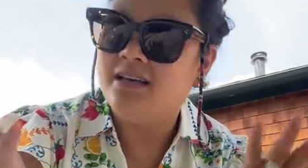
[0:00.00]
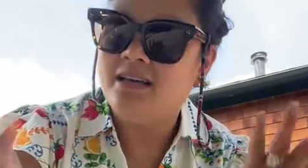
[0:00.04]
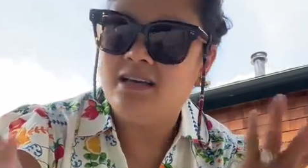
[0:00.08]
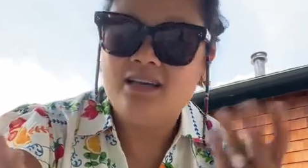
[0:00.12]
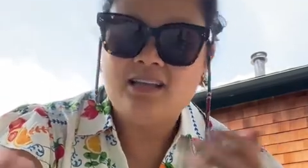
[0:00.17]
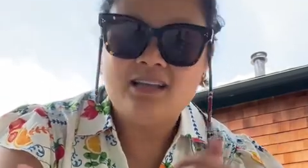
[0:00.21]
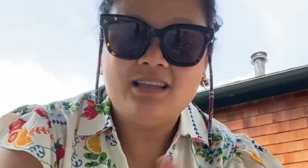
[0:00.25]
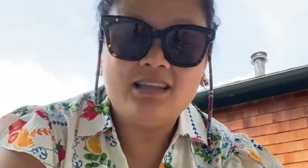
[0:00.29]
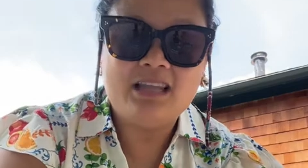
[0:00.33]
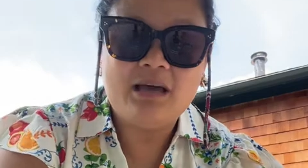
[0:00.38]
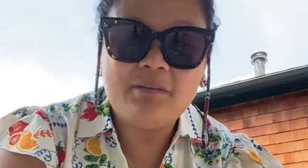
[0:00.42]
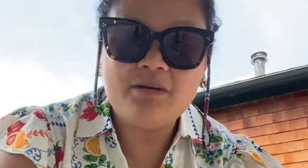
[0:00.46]

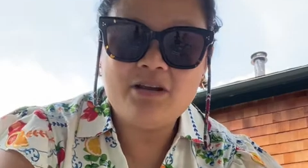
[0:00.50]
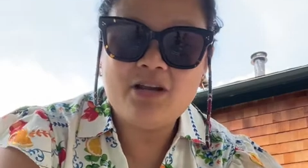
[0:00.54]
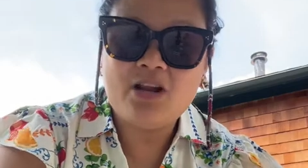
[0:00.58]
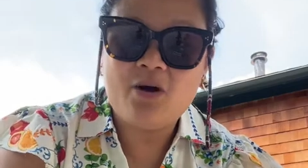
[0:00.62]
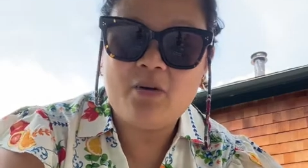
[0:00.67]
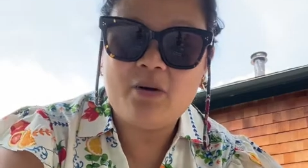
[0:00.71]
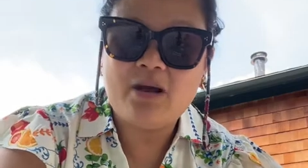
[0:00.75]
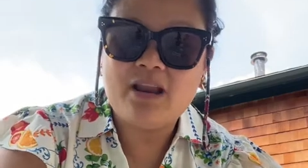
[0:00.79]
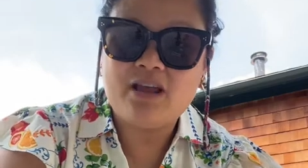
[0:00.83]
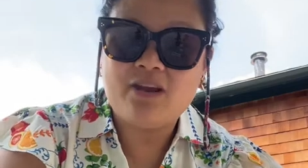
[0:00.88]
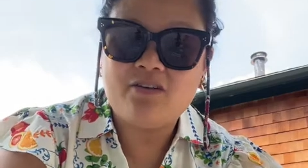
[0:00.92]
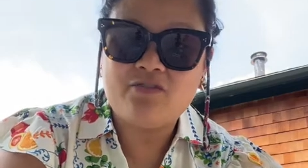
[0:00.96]
let me know
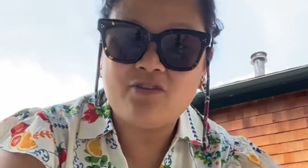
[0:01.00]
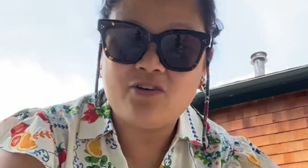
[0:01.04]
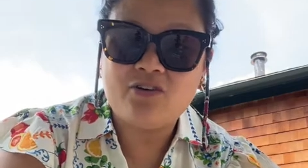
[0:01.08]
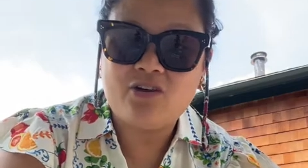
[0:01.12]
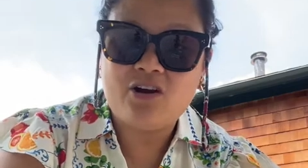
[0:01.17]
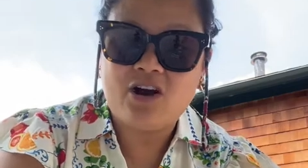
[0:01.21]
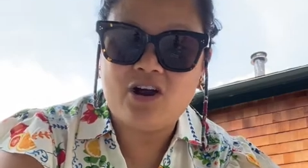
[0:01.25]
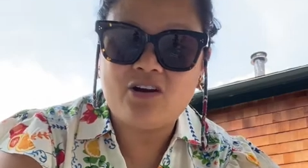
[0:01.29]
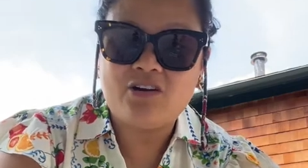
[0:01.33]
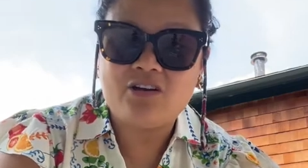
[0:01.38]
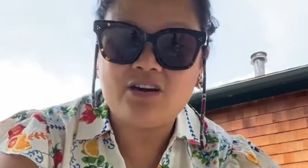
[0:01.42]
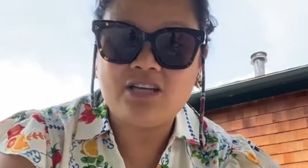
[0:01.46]
any of your
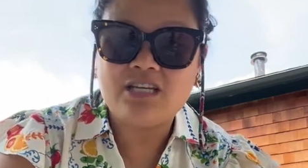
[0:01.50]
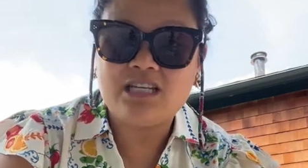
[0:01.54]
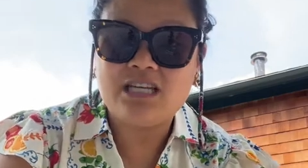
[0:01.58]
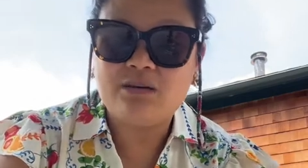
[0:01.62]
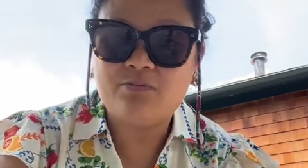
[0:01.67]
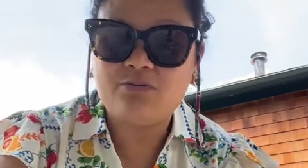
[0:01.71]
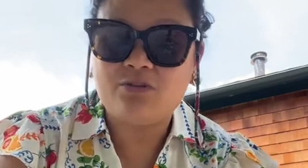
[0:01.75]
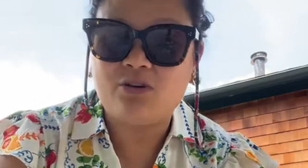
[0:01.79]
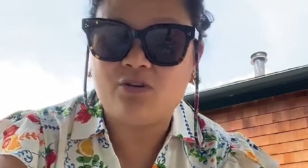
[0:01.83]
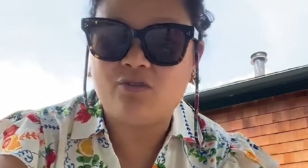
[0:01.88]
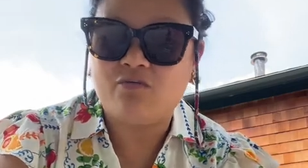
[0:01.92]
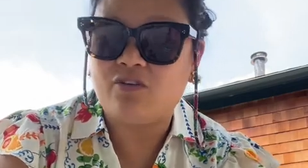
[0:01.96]
gardening
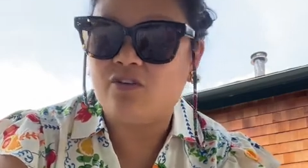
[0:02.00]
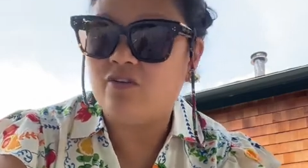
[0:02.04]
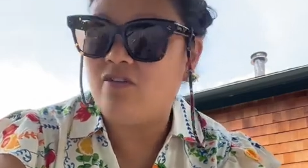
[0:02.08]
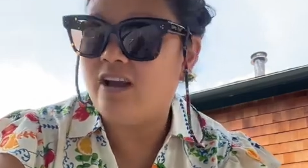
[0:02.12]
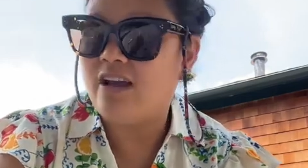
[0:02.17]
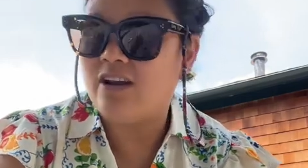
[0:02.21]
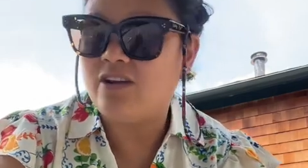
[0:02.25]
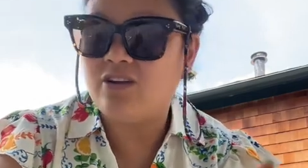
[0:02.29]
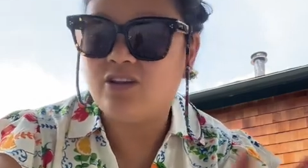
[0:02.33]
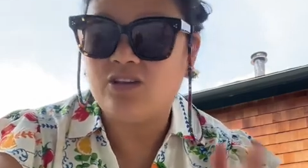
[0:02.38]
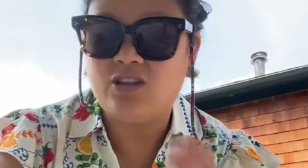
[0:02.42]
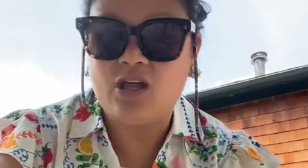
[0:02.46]
tips, or if you've
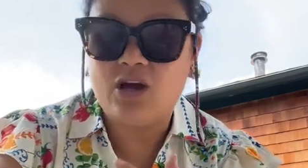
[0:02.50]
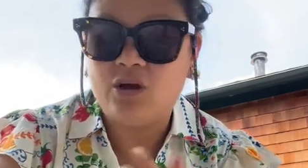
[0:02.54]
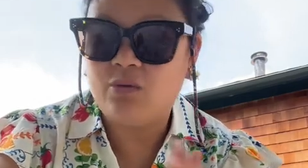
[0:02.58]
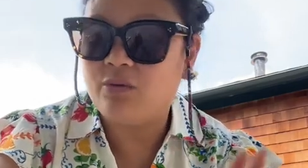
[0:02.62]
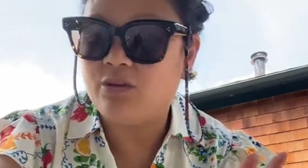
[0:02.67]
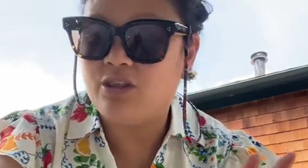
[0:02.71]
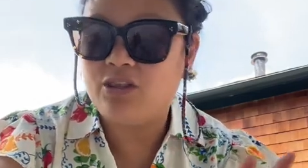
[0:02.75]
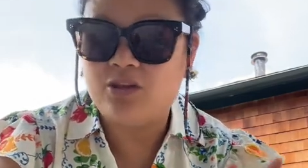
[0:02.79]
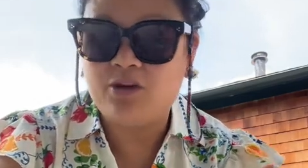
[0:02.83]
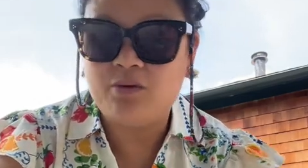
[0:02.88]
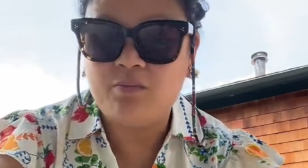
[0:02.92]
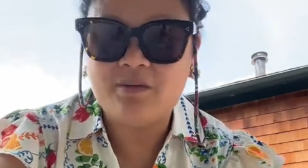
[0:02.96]
had good luck
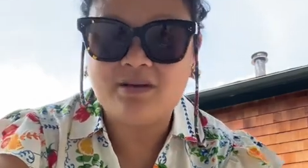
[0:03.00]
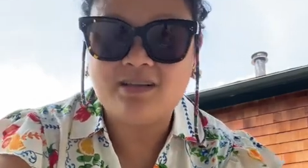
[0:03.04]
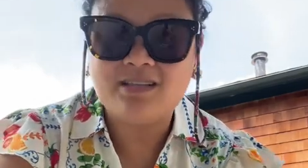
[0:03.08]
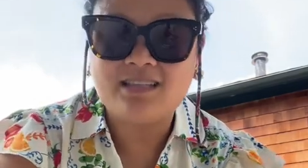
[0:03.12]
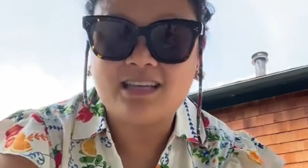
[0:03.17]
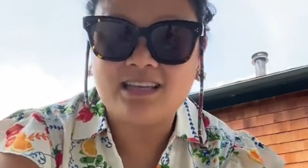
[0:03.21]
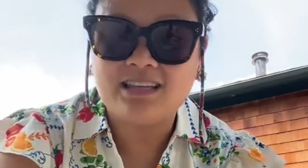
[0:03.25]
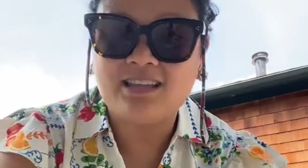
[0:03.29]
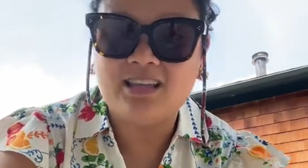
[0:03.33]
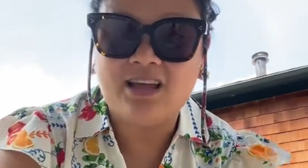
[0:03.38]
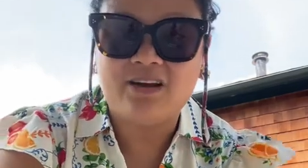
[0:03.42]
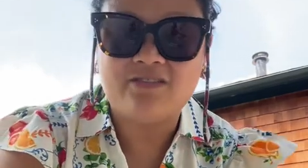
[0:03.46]
with lupins.
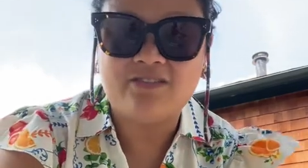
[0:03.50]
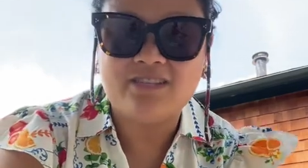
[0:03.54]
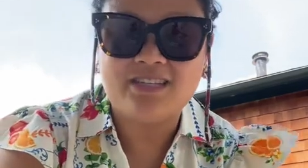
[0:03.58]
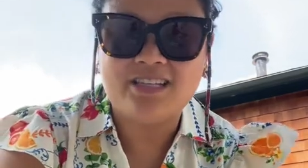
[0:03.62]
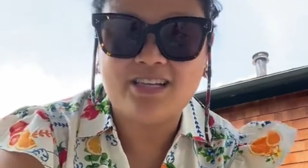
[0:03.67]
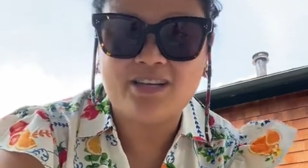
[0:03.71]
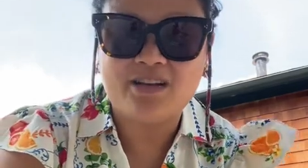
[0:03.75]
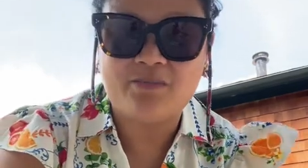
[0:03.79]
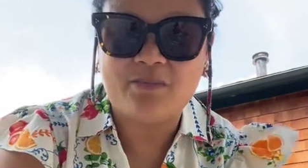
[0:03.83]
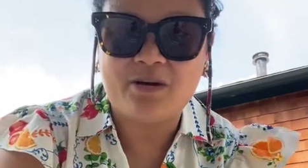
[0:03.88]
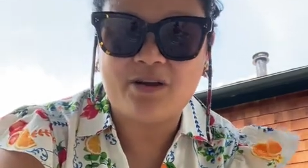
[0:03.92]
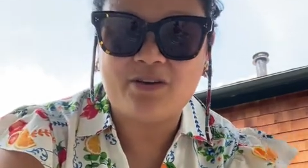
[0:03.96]
I'd love to
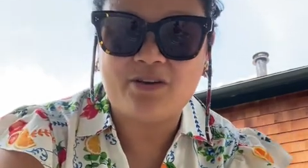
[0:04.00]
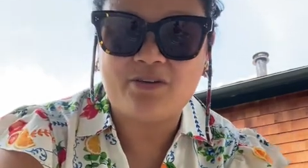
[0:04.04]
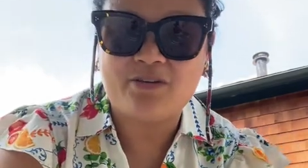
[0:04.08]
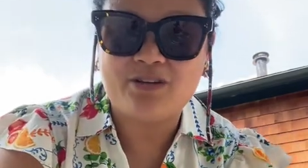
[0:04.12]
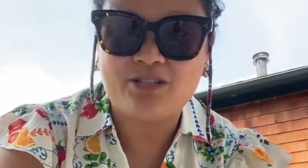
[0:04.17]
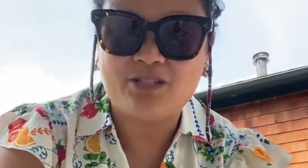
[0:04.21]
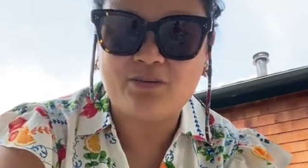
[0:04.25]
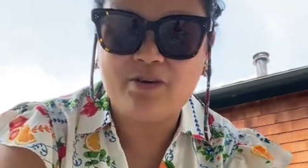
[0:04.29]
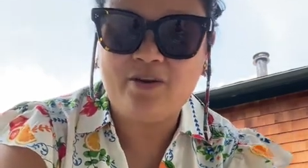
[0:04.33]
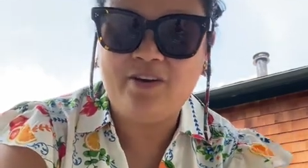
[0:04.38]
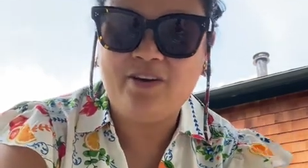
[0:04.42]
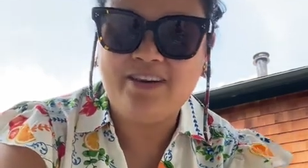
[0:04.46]
hear about your
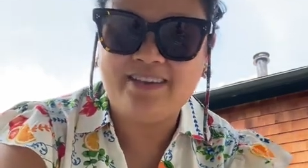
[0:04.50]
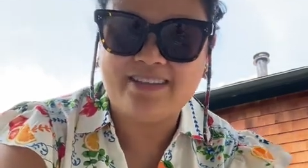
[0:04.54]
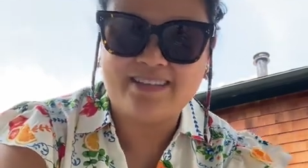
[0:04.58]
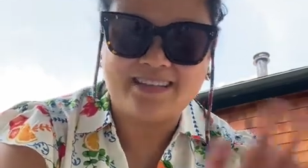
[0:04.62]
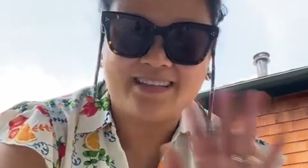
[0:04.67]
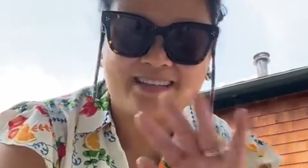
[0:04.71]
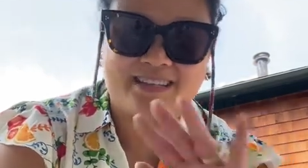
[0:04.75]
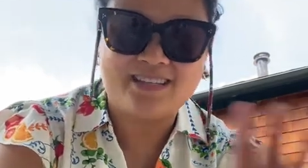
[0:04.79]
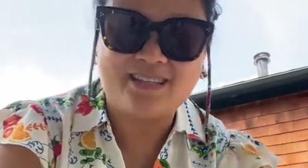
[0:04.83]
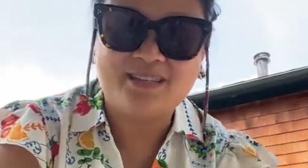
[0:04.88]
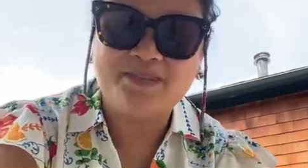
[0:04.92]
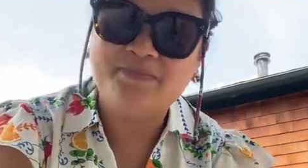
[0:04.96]

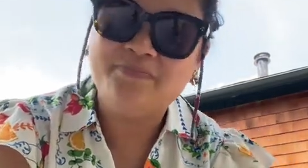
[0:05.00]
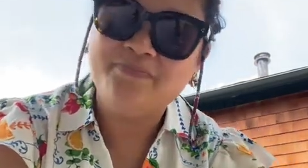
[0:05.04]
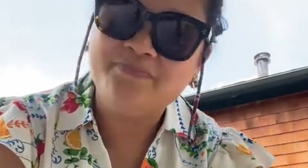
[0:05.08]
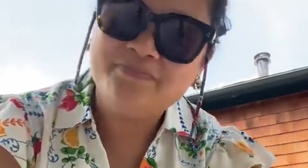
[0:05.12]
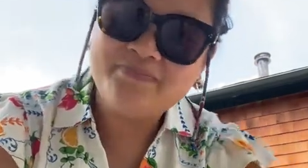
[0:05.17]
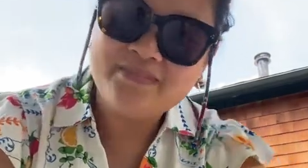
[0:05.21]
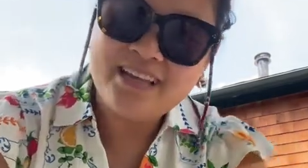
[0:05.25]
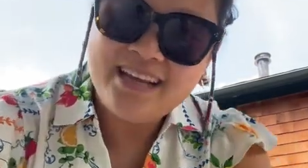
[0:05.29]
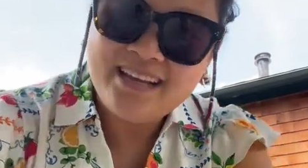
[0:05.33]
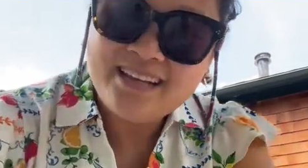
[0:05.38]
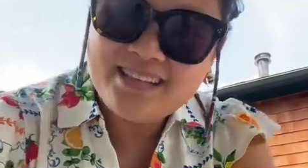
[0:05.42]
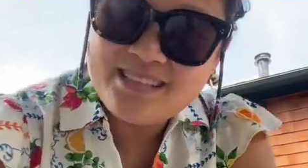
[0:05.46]
experiences.
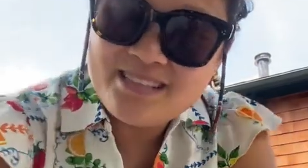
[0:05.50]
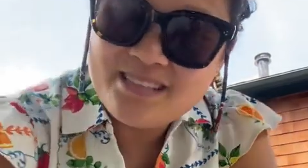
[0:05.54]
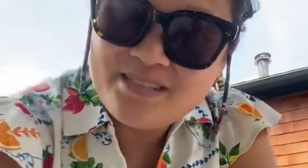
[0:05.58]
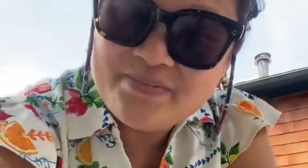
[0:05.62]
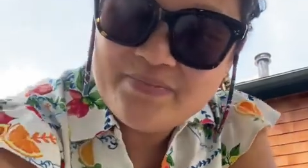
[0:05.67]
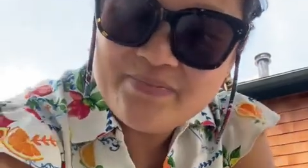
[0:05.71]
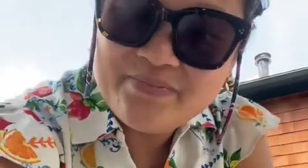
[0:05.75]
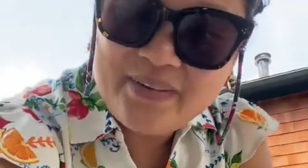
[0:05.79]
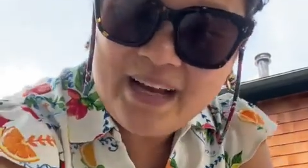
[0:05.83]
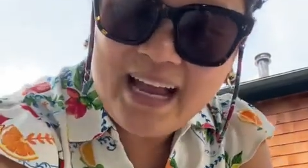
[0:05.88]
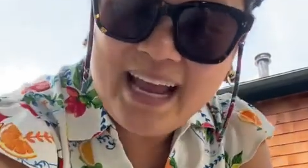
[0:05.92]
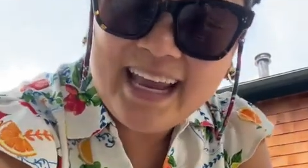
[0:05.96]
Thanks.
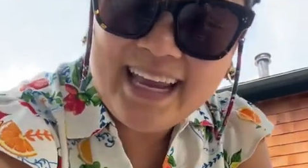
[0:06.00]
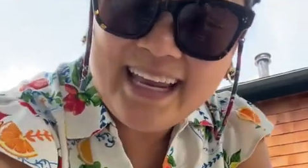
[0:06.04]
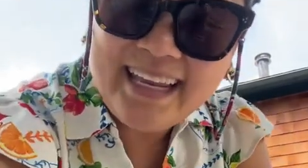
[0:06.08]
Bye.